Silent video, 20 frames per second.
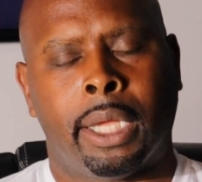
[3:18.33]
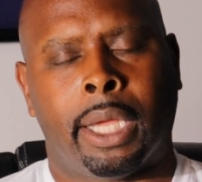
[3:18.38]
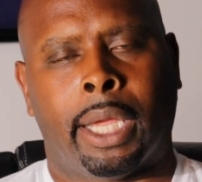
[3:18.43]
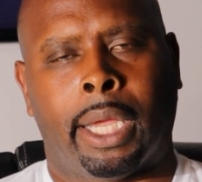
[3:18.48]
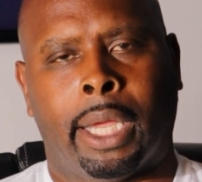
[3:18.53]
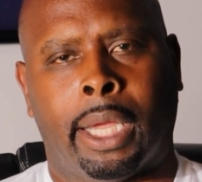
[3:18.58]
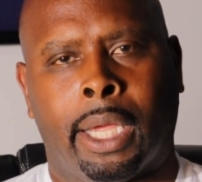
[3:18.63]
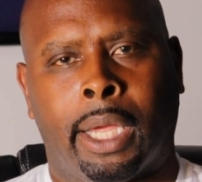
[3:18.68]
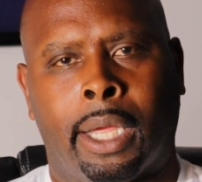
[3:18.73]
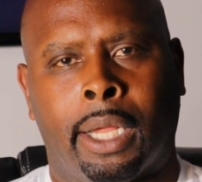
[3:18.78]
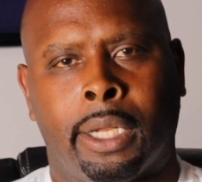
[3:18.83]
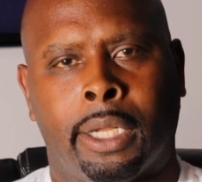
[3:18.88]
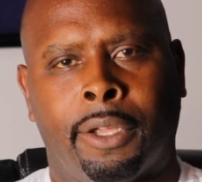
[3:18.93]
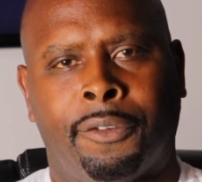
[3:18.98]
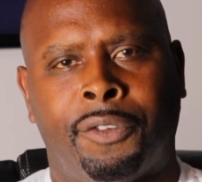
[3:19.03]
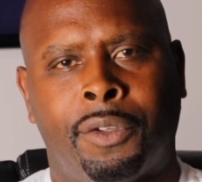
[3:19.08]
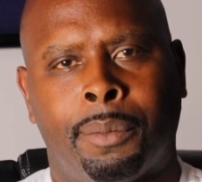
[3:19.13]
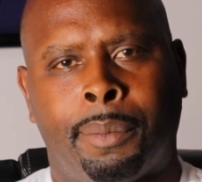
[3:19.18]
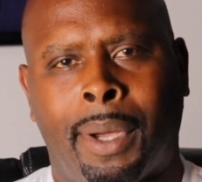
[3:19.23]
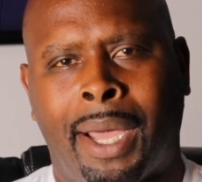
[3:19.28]
and
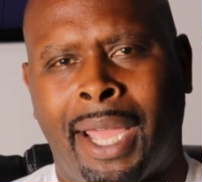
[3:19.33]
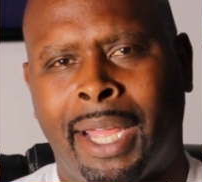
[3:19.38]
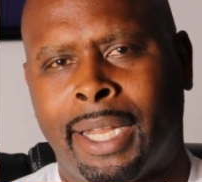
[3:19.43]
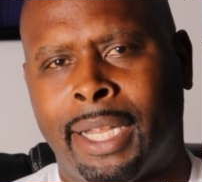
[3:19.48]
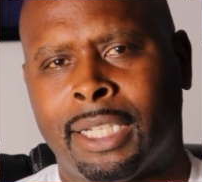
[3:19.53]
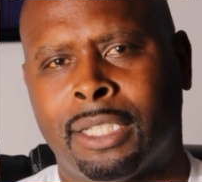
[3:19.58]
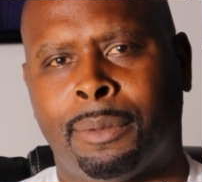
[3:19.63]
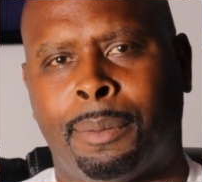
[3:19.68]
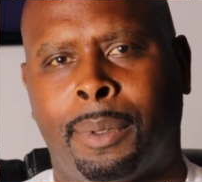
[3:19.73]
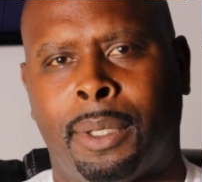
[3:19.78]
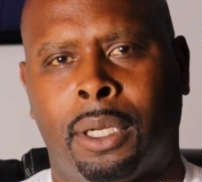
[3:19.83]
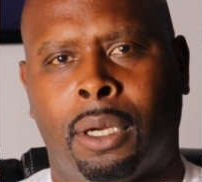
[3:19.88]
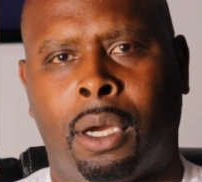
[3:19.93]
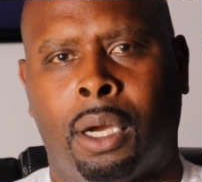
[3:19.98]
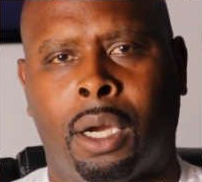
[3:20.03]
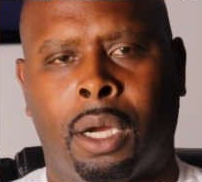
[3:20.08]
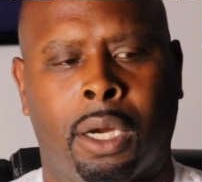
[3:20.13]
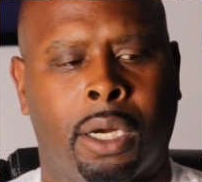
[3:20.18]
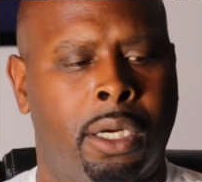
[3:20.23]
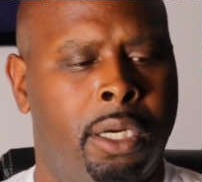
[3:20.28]
if you buy an
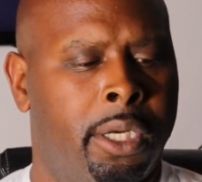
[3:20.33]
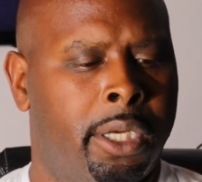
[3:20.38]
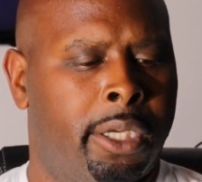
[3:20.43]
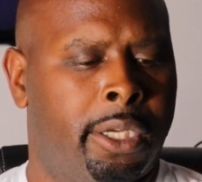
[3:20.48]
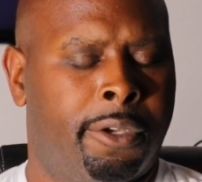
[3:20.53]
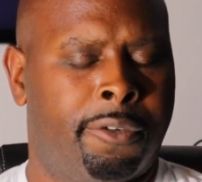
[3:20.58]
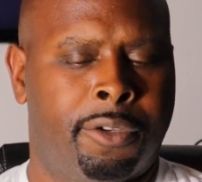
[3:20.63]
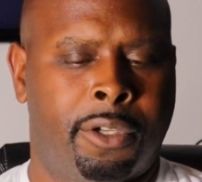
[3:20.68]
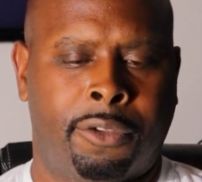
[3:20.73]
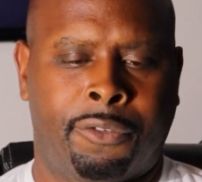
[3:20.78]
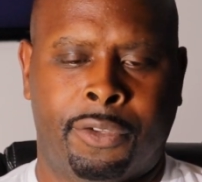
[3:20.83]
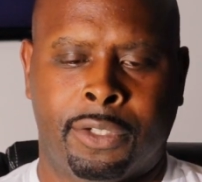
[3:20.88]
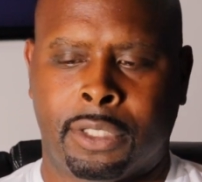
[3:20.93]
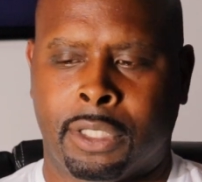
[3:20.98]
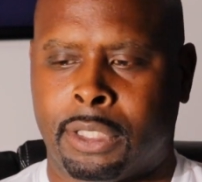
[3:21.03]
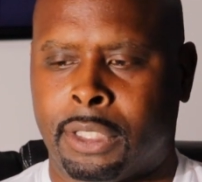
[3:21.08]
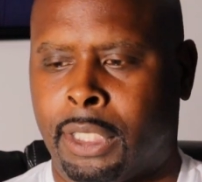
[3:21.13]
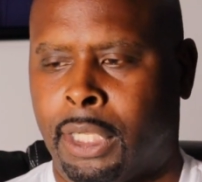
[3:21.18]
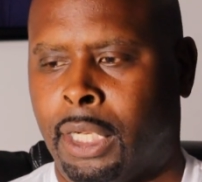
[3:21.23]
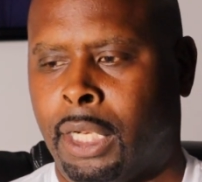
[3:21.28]
SBR, even if it's a
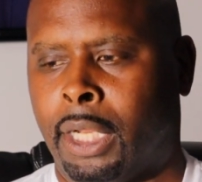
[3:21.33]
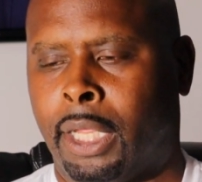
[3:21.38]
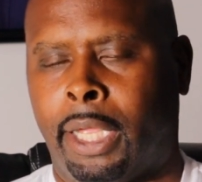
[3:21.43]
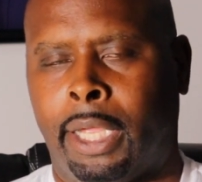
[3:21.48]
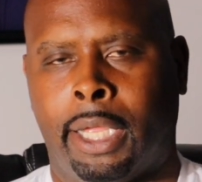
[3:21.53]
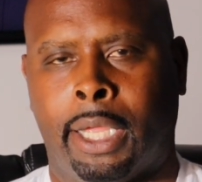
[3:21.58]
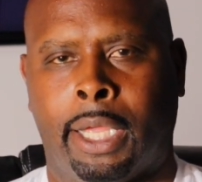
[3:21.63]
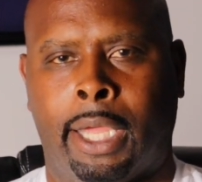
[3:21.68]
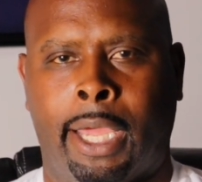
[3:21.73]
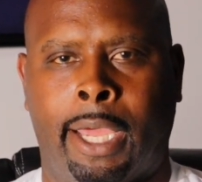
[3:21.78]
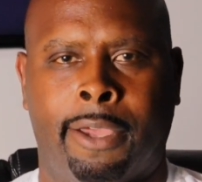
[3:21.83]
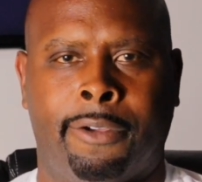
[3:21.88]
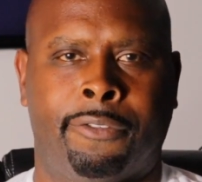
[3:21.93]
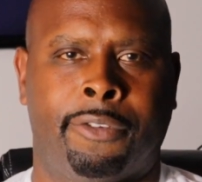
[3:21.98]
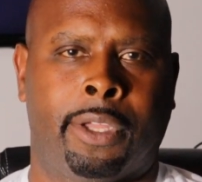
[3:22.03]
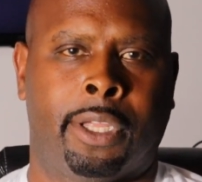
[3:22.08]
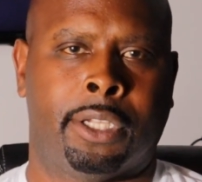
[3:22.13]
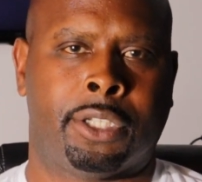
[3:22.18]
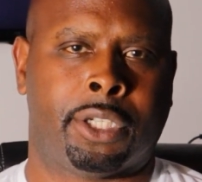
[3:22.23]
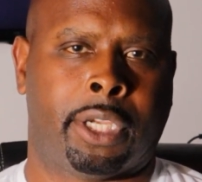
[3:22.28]

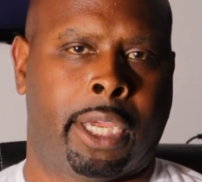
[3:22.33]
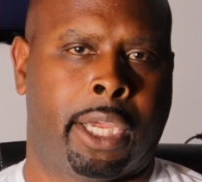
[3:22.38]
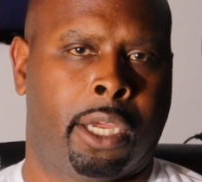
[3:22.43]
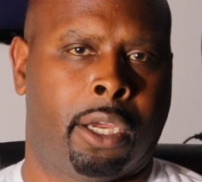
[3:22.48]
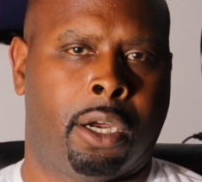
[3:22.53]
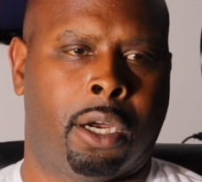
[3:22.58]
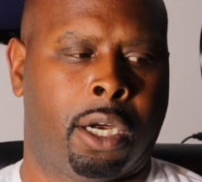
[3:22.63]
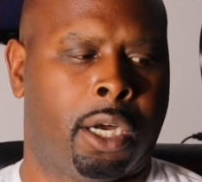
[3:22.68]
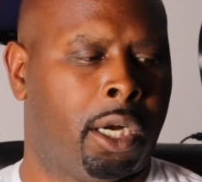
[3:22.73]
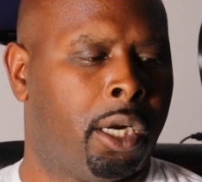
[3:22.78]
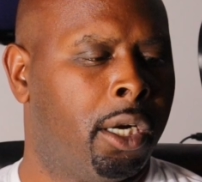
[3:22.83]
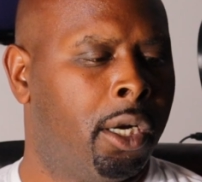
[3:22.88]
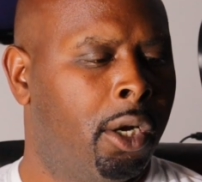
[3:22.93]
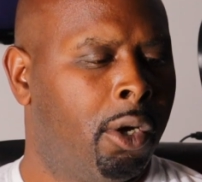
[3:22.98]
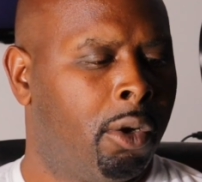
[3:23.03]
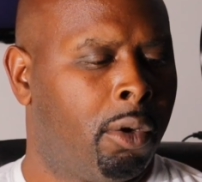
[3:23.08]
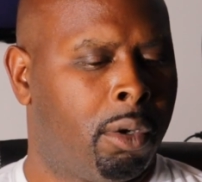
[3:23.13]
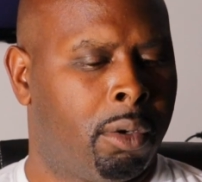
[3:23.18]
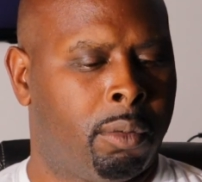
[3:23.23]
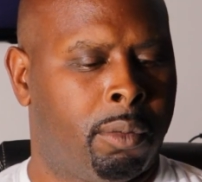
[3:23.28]
10.5-inch AR
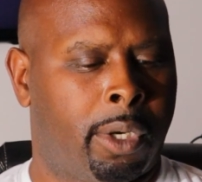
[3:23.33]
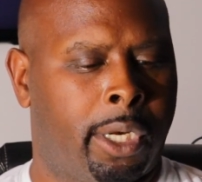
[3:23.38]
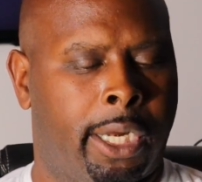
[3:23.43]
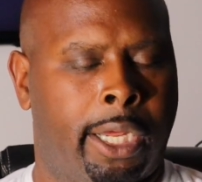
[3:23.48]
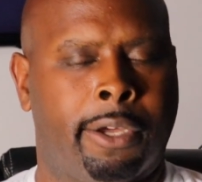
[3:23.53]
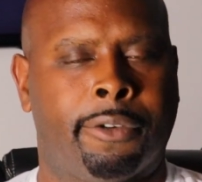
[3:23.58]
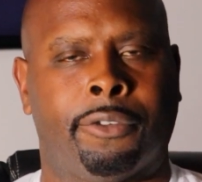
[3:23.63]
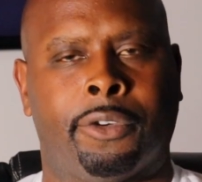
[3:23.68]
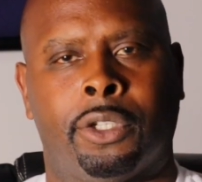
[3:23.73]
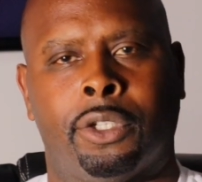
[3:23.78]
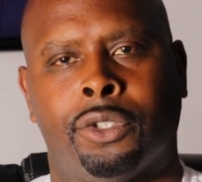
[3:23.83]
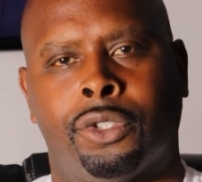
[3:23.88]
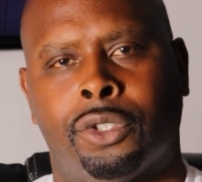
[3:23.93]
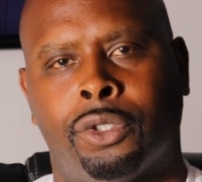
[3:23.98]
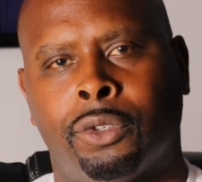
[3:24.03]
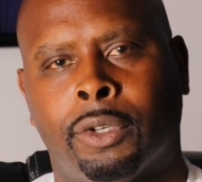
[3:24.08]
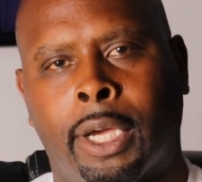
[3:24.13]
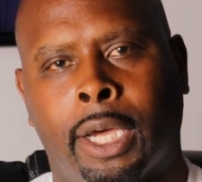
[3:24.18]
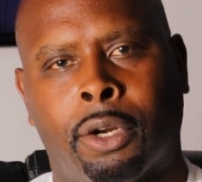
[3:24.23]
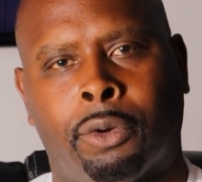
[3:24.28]
or whatever, you
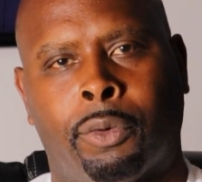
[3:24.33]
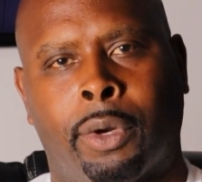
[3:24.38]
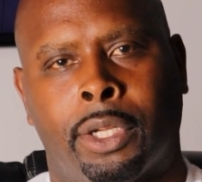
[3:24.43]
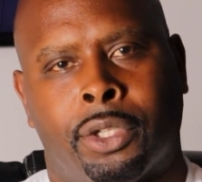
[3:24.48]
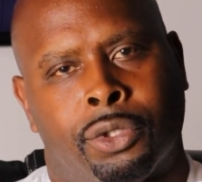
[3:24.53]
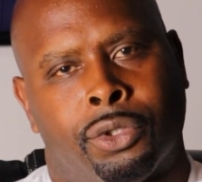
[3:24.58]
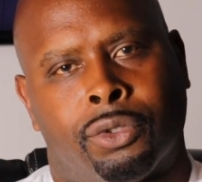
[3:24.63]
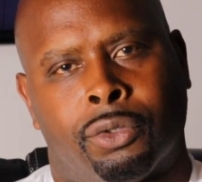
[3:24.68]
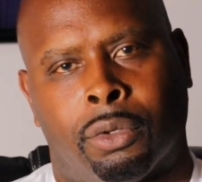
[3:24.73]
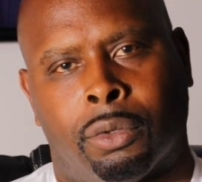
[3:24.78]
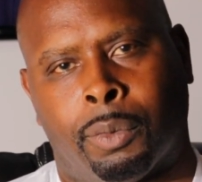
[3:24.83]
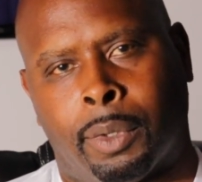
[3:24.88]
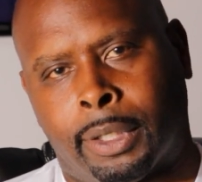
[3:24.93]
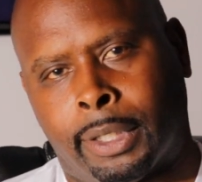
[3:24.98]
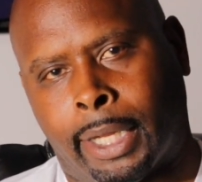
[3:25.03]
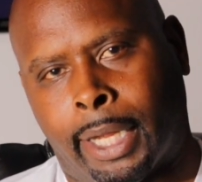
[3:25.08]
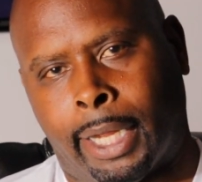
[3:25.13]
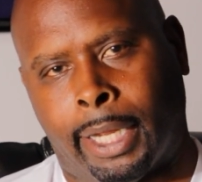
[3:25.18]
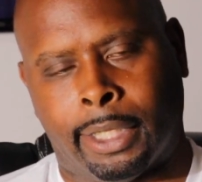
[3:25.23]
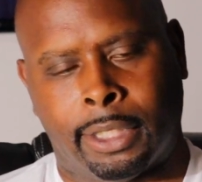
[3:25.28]
still got to register it with
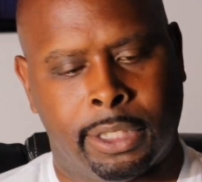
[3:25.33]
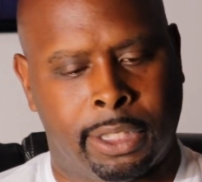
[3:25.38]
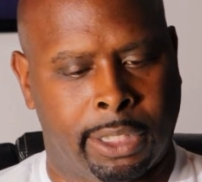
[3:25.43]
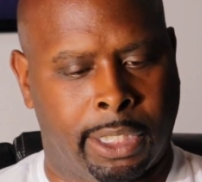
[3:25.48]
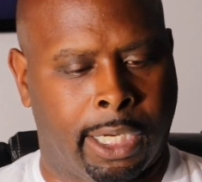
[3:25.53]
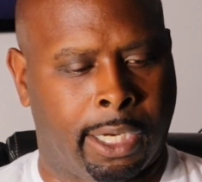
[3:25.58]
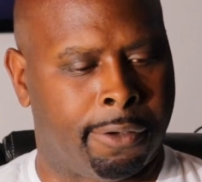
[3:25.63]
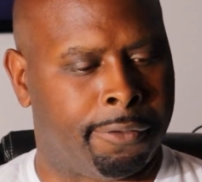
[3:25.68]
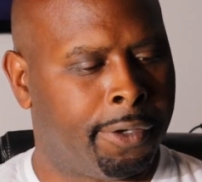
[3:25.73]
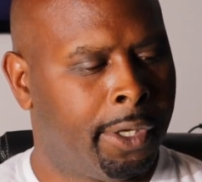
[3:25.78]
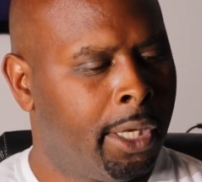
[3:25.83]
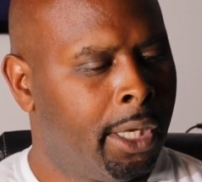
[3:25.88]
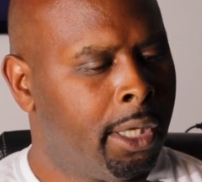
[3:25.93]
the ATF.